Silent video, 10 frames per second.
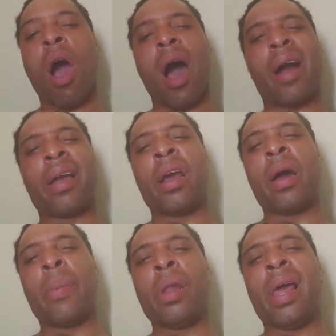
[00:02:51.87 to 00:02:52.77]
I get
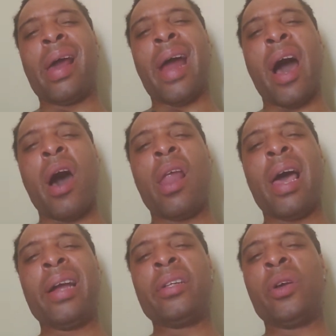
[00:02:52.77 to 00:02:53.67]
up and lay down
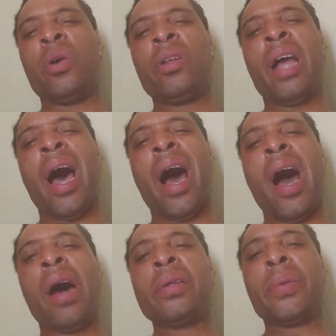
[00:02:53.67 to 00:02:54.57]
like two
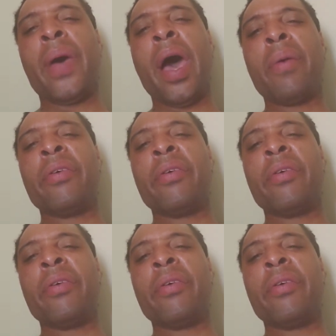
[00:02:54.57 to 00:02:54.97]
times, man,